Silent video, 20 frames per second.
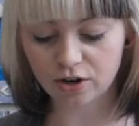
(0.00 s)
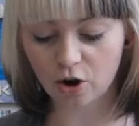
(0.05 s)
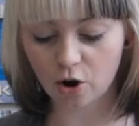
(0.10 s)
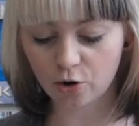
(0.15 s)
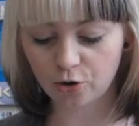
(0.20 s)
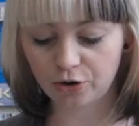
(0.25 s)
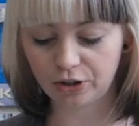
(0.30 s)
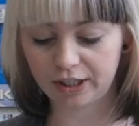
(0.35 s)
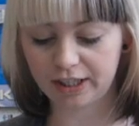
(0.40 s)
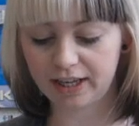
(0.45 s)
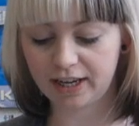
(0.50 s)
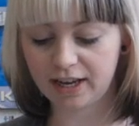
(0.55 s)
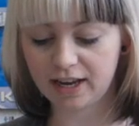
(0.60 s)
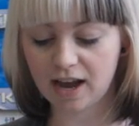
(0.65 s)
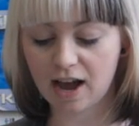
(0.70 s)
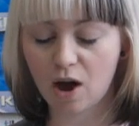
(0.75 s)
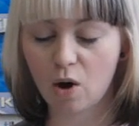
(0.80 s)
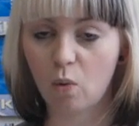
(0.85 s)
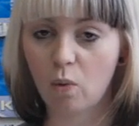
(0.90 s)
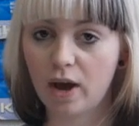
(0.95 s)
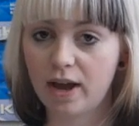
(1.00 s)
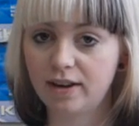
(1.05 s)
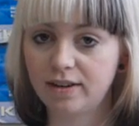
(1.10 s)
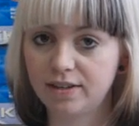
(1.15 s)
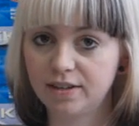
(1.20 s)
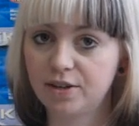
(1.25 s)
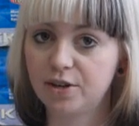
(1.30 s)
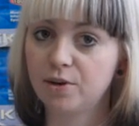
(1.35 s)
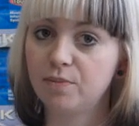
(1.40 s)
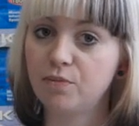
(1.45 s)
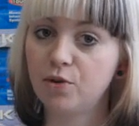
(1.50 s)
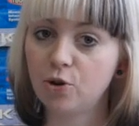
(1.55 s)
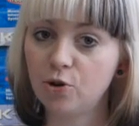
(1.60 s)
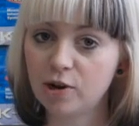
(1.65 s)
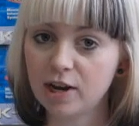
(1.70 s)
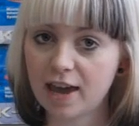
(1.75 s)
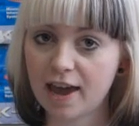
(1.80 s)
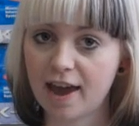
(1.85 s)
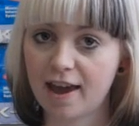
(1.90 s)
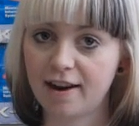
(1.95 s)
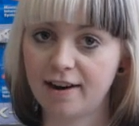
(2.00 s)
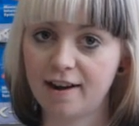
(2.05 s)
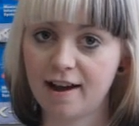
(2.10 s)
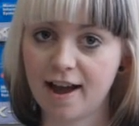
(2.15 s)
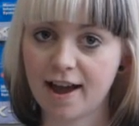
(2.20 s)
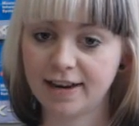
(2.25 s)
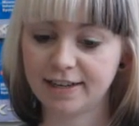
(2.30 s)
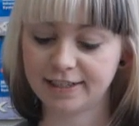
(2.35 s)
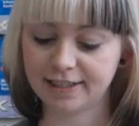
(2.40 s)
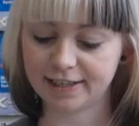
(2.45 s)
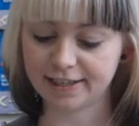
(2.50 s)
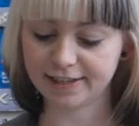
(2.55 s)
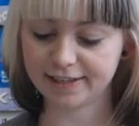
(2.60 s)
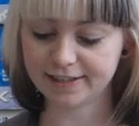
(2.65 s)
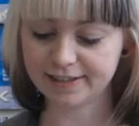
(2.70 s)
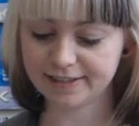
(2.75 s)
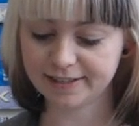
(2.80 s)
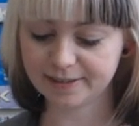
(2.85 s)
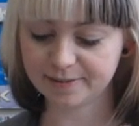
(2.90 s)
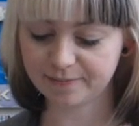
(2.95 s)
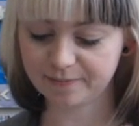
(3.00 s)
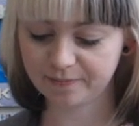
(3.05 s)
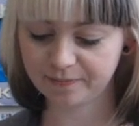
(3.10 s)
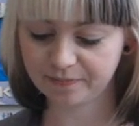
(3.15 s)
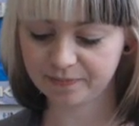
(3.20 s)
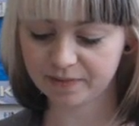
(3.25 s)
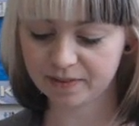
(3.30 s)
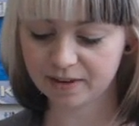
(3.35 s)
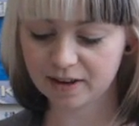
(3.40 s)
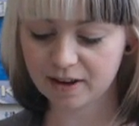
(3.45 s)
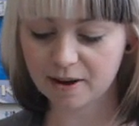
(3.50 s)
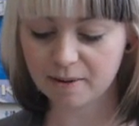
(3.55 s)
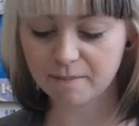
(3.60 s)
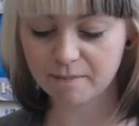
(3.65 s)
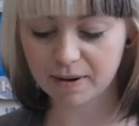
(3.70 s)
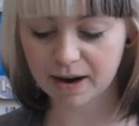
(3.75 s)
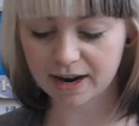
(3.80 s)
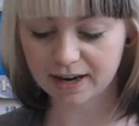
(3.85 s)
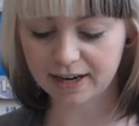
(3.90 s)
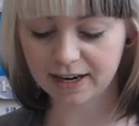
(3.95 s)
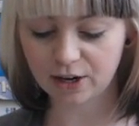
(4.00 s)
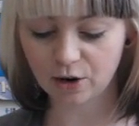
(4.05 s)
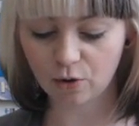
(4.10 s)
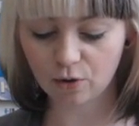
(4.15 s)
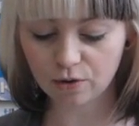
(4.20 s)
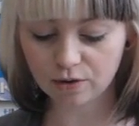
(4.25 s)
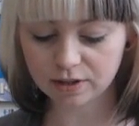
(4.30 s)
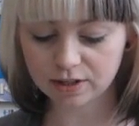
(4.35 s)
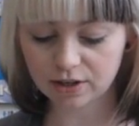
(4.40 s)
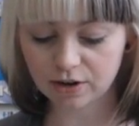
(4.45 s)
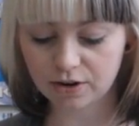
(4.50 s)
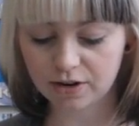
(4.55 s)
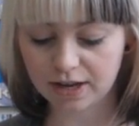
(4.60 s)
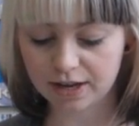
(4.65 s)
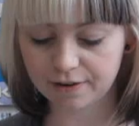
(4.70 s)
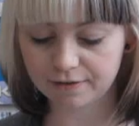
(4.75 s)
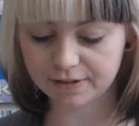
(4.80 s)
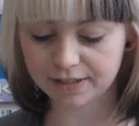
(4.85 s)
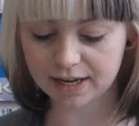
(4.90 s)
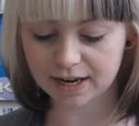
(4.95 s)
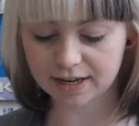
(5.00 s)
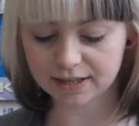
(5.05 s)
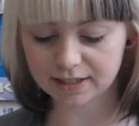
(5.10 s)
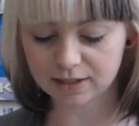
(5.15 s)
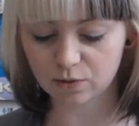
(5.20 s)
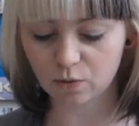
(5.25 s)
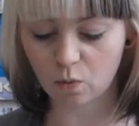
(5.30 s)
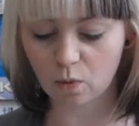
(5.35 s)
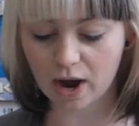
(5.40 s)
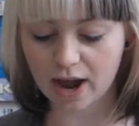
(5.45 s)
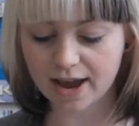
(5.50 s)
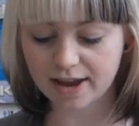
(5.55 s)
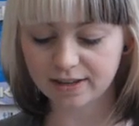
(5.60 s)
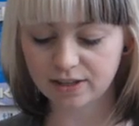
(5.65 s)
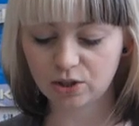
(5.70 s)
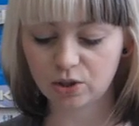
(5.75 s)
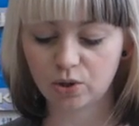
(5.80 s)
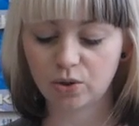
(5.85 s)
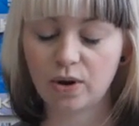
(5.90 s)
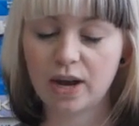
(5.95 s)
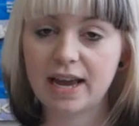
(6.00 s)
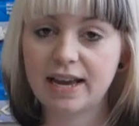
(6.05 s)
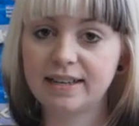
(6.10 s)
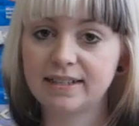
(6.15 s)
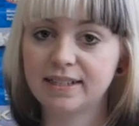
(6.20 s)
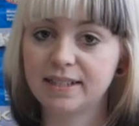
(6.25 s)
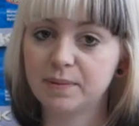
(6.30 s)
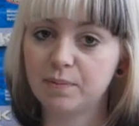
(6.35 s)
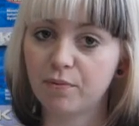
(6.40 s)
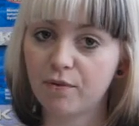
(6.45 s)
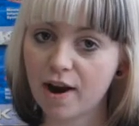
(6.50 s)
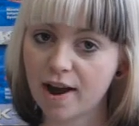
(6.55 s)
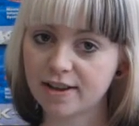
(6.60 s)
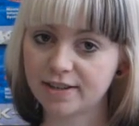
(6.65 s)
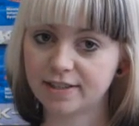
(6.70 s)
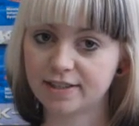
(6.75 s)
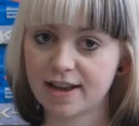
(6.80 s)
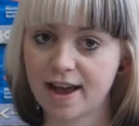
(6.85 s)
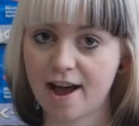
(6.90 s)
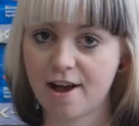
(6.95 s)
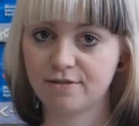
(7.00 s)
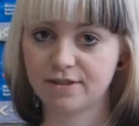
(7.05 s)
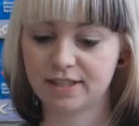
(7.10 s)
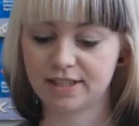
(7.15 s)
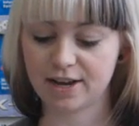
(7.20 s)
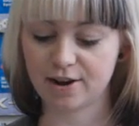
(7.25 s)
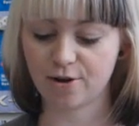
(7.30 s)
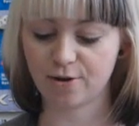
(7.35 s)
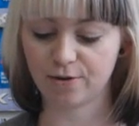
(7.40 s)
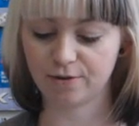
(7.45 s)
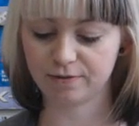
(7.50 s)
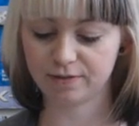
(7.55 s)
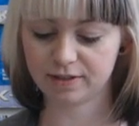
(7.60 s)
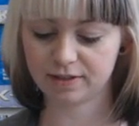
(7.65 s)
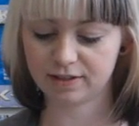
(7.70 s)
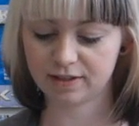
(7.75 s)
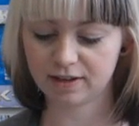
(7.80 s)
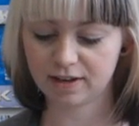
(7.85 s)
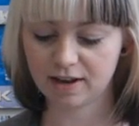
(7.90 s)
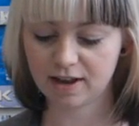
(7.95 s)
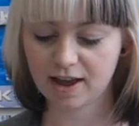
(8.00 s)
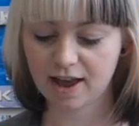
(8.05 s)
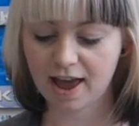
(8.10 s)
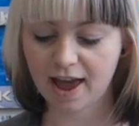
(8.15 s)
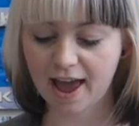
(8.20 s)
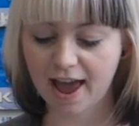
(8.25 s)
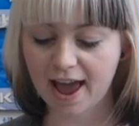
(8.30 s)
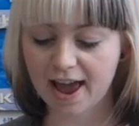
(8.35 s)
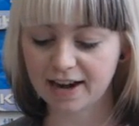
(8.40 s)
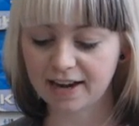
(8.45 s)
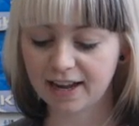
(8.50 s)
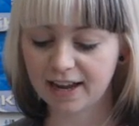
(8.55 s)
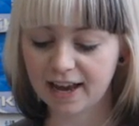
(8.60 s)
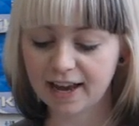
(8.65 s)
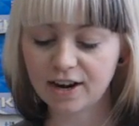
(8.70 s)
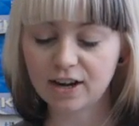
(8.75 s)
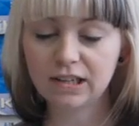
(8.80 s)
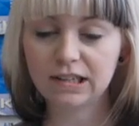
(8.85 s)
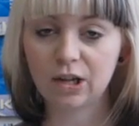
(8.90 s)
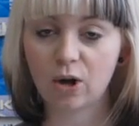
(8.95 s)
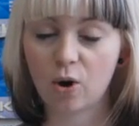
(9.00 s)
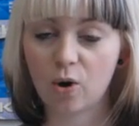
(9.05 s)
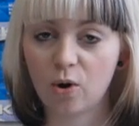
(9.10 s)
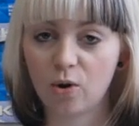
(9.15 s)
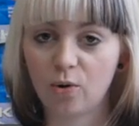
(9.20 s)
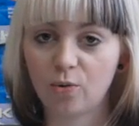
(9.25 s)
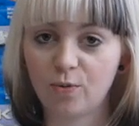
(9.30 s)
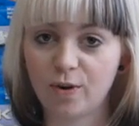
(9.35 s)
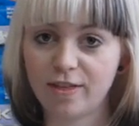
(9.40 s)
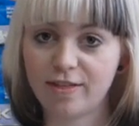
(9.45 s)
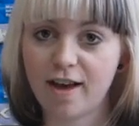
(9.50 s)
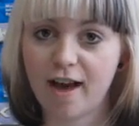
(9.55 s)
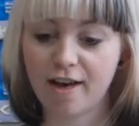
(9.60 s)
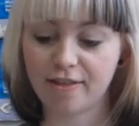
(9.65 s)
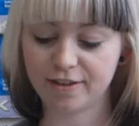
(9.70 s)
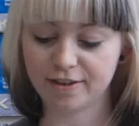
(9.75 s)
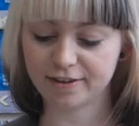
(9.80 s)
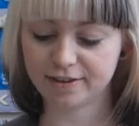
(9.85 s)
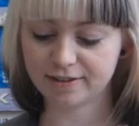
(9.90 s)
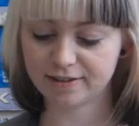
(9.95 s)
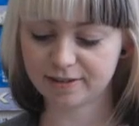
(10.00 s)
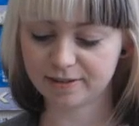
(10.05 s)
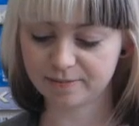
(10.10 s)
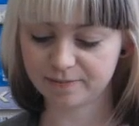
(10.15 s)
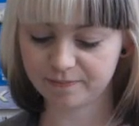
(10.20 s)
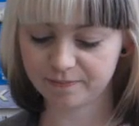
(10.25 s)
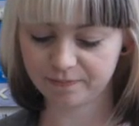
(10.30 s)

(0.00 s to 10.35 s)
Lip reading: only a way to communicate ideas, but it also gives us ways to express ourselves and get along with others.